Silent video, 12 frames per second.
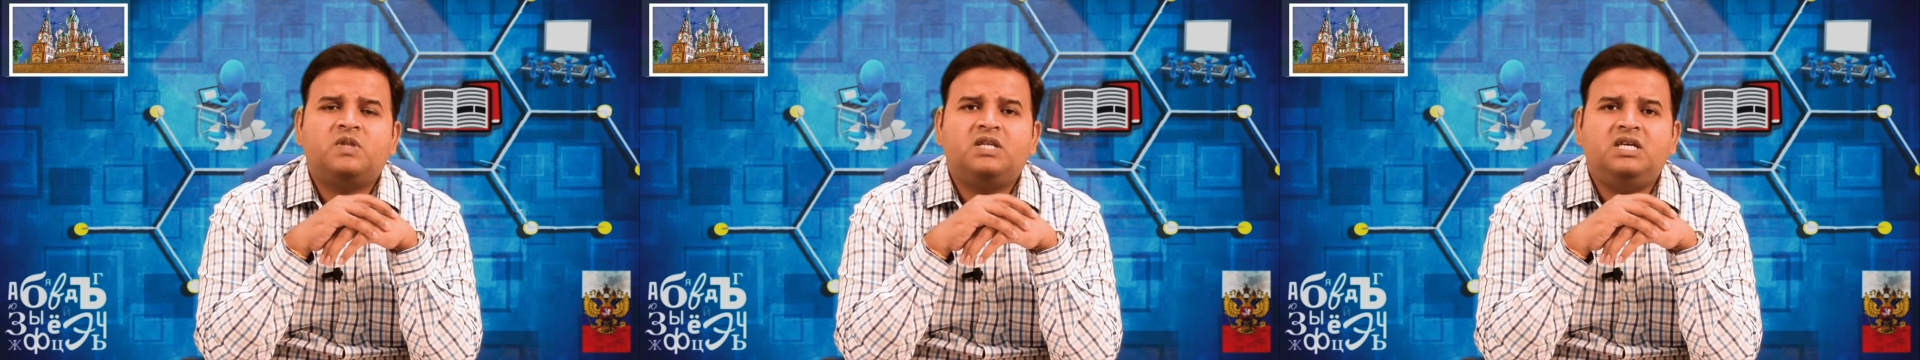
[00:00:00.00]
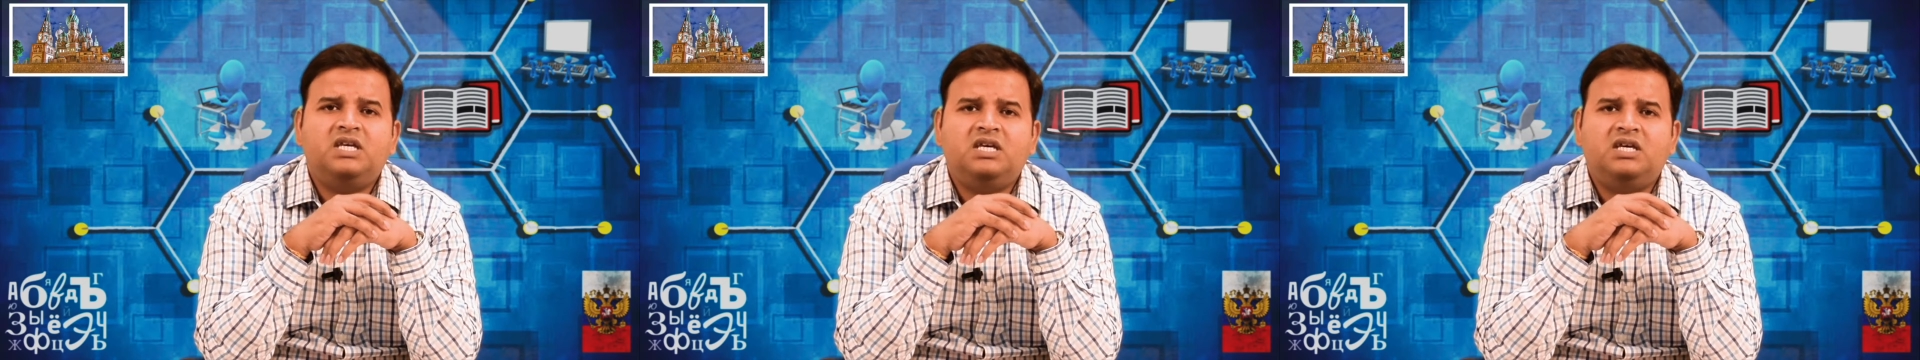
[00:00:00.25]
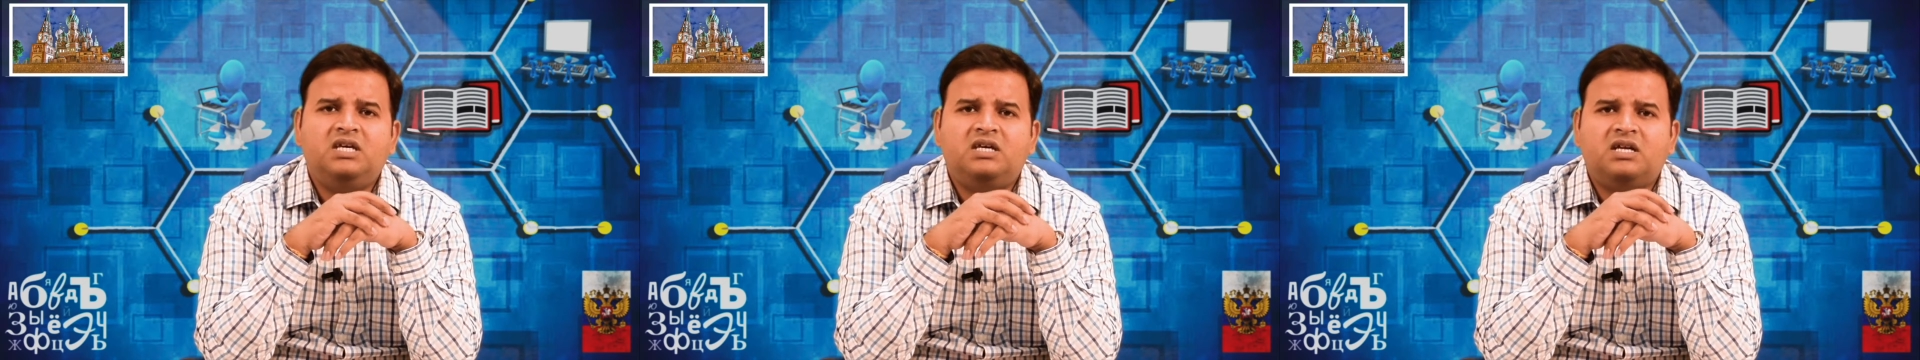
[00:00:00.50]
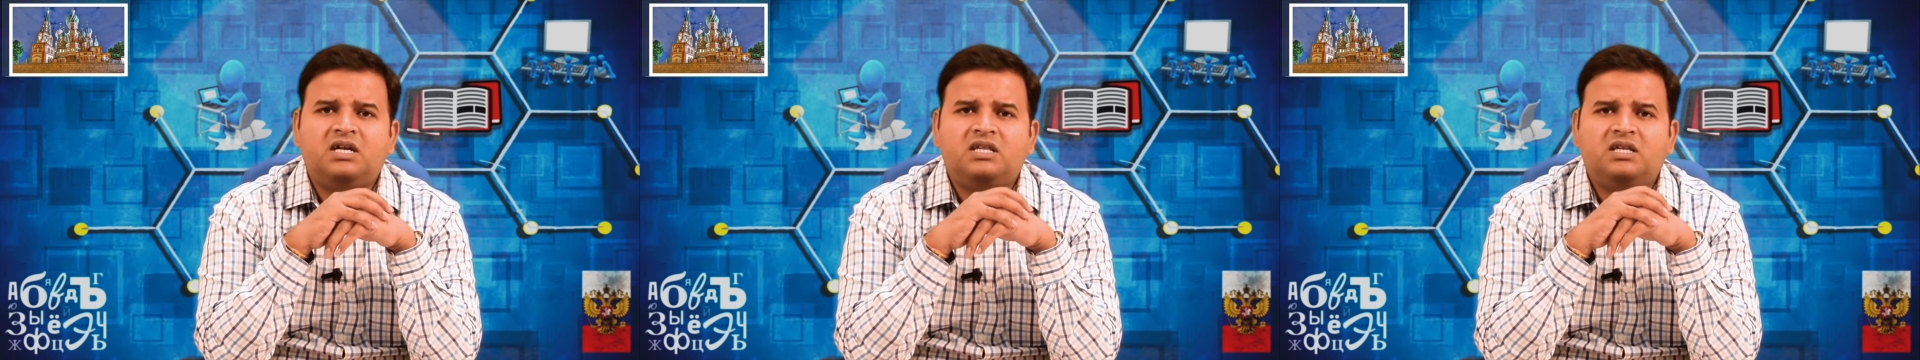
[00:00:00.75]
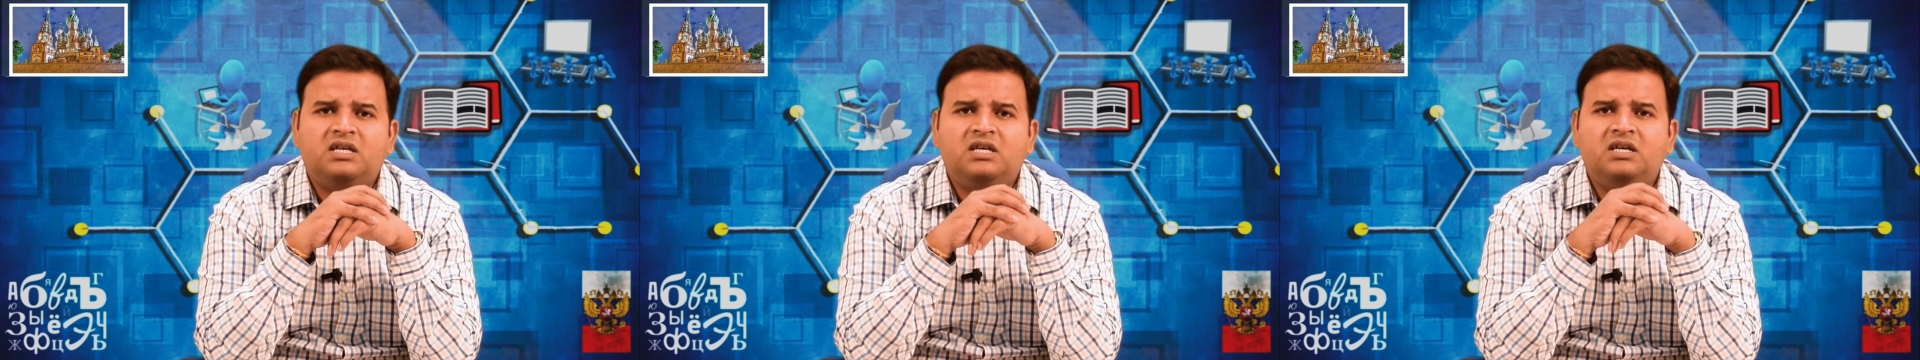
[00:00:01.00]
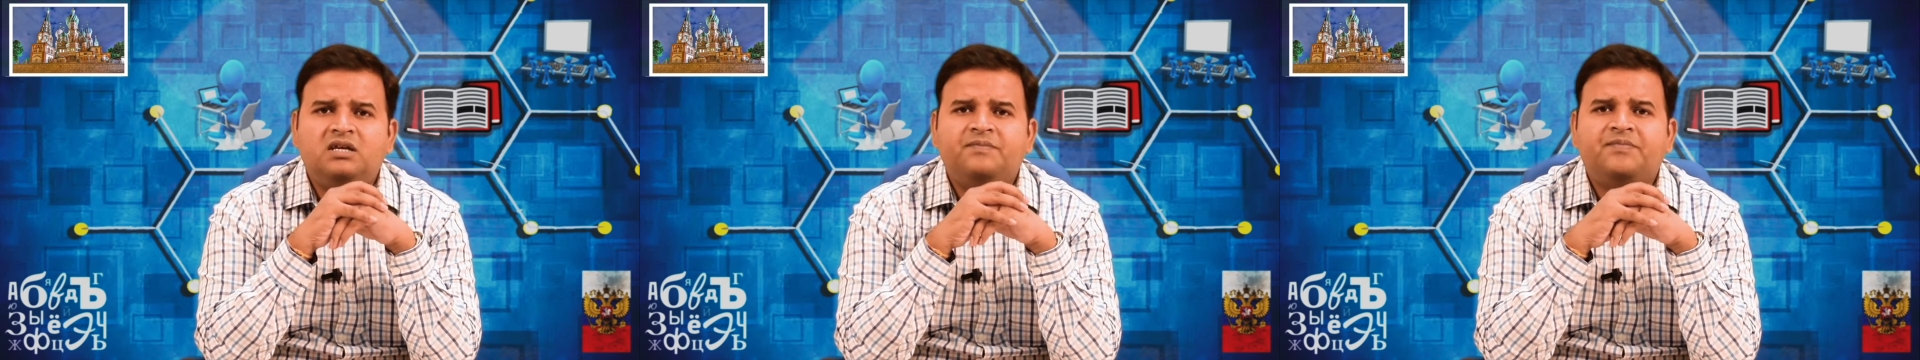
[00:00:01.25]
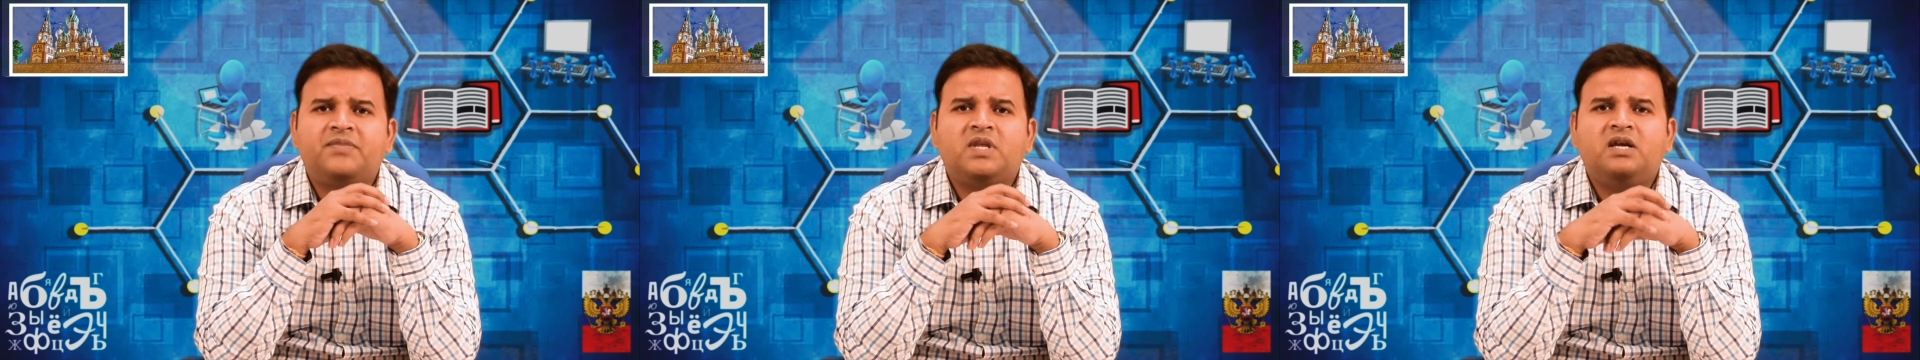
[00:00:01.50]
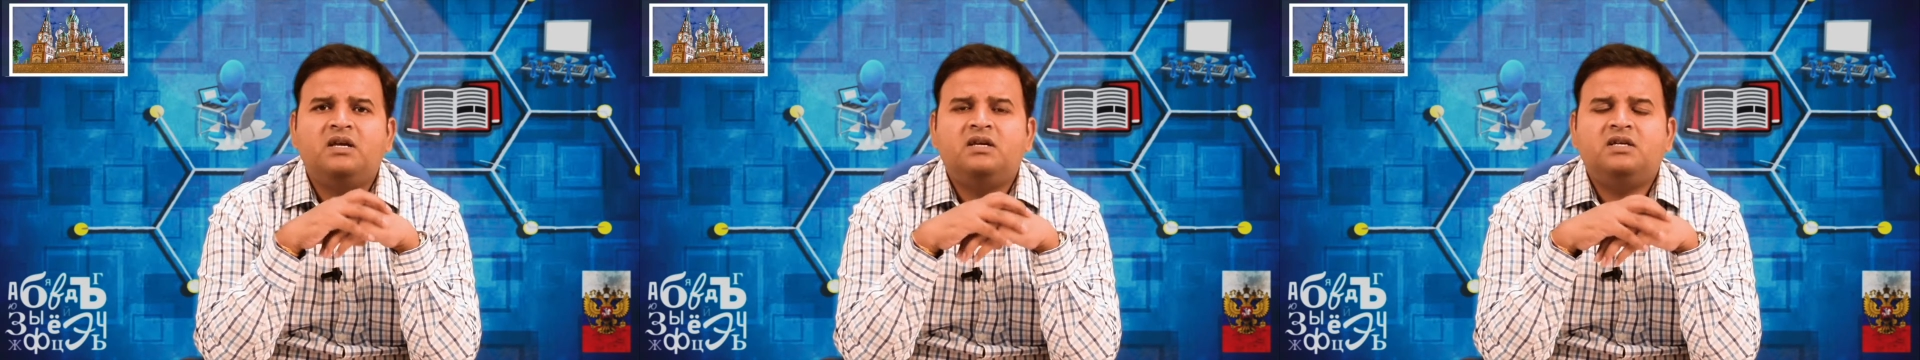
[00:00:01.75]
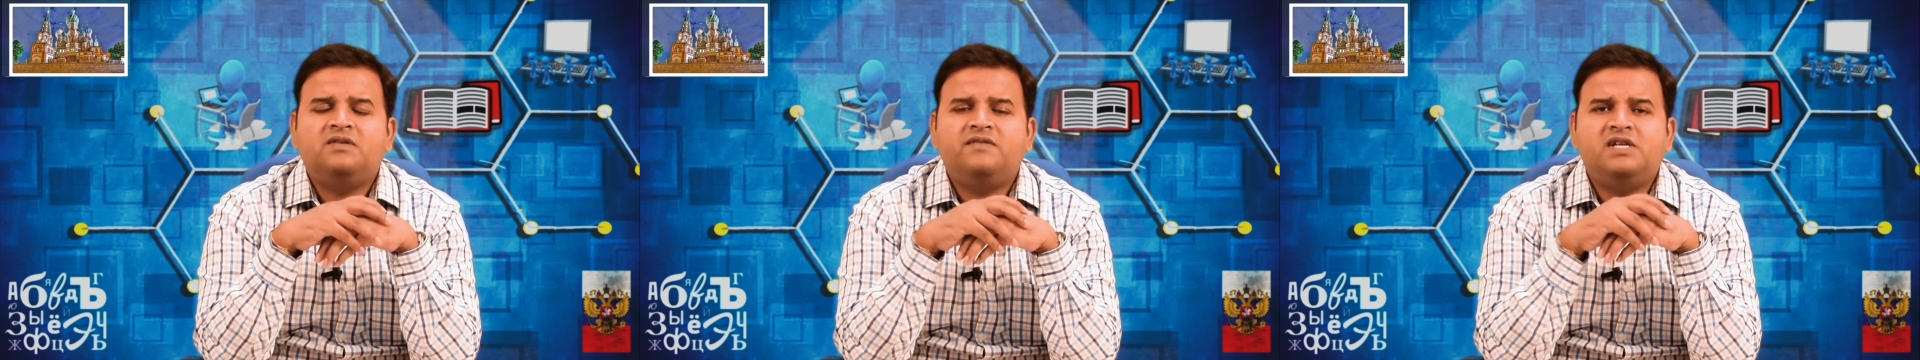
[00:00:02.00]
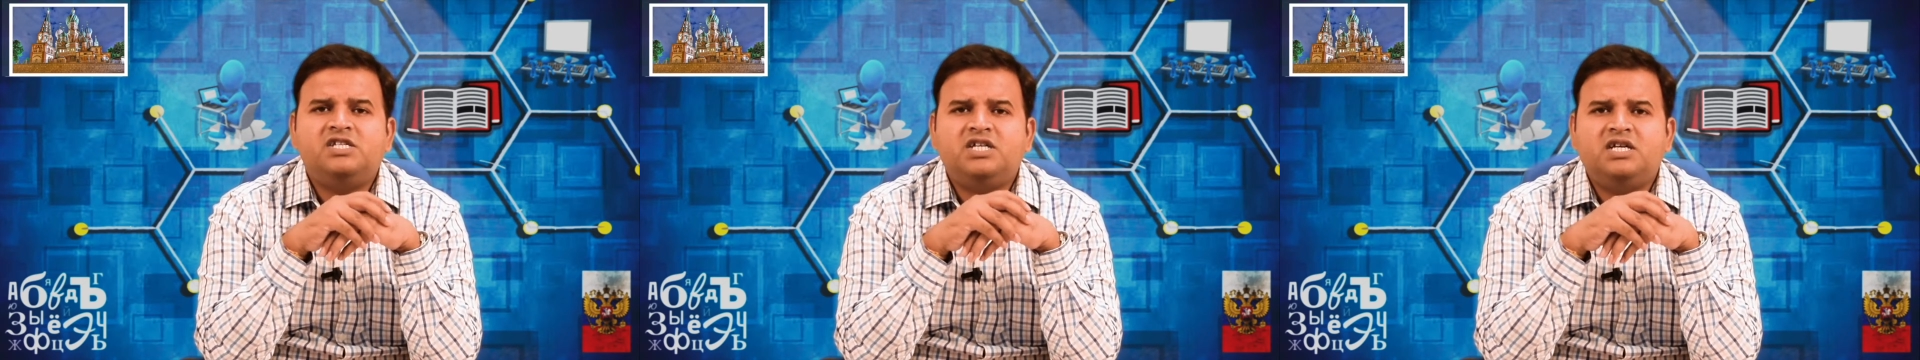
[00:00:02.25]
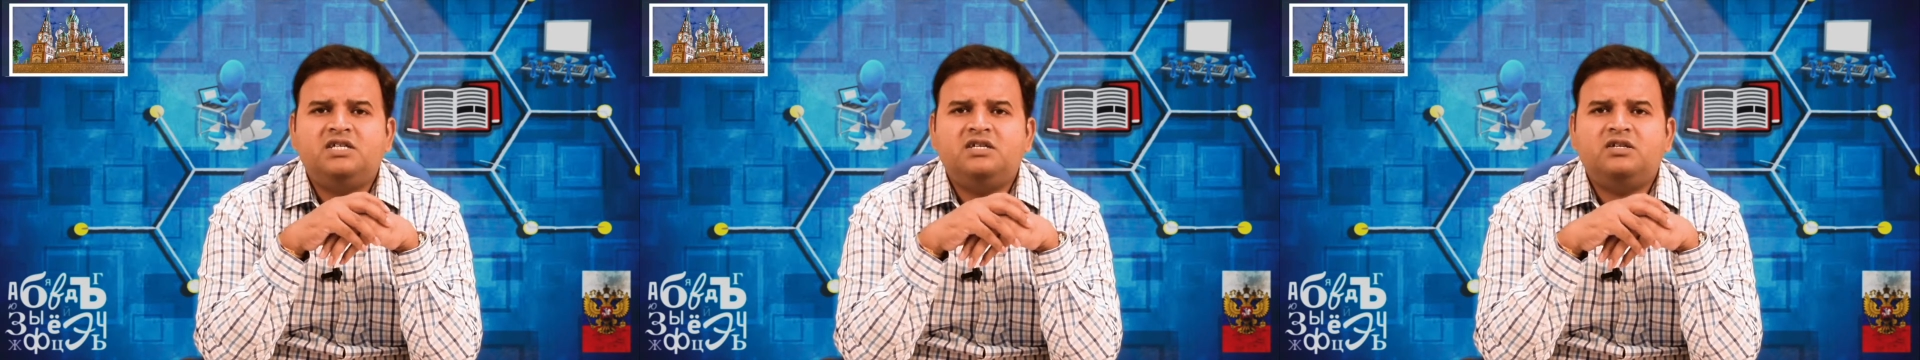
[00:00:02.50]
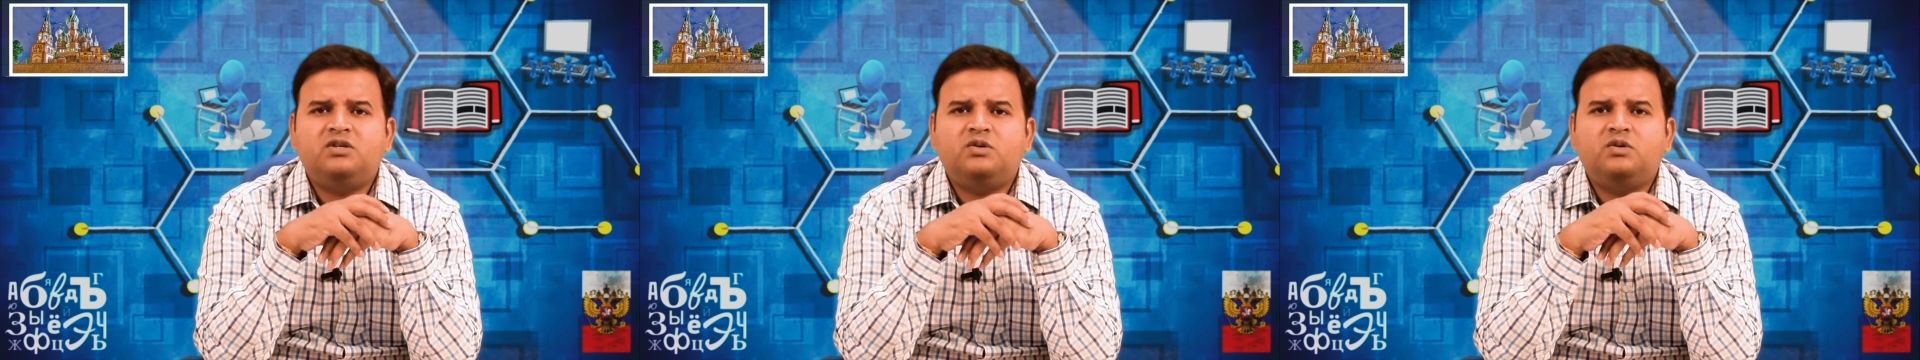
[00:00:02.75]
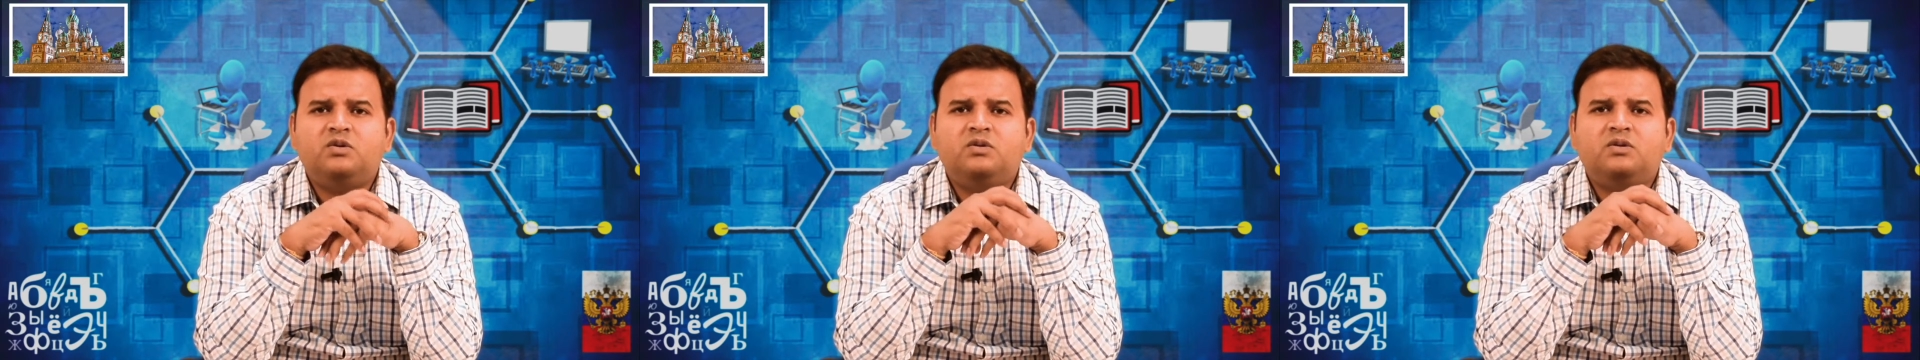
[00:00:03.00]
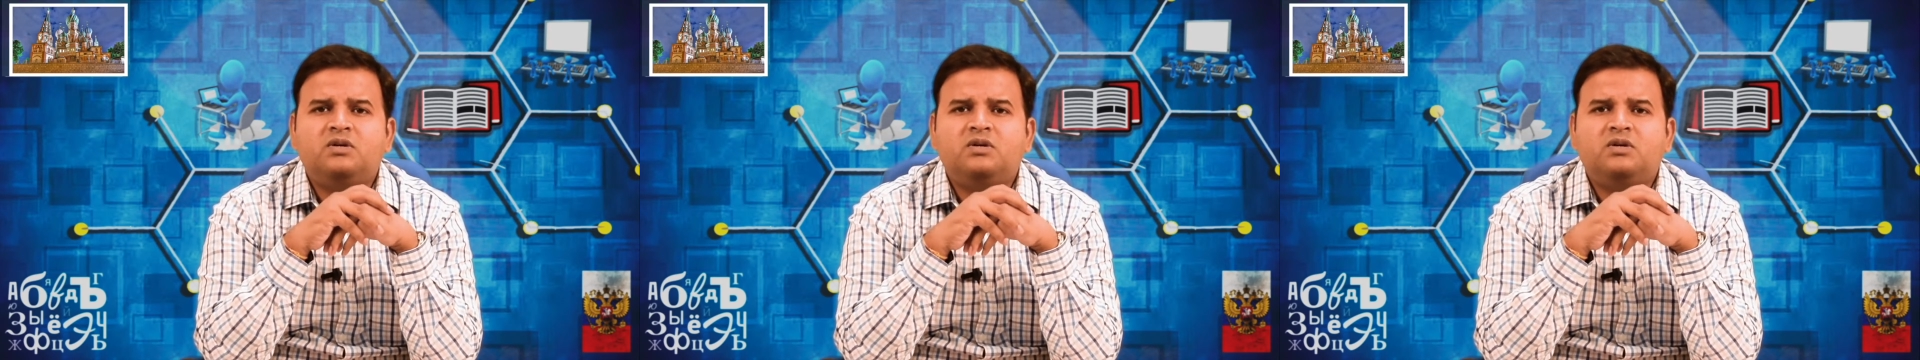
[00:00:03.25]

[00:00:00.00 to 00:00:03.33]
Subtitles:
e kratki will change into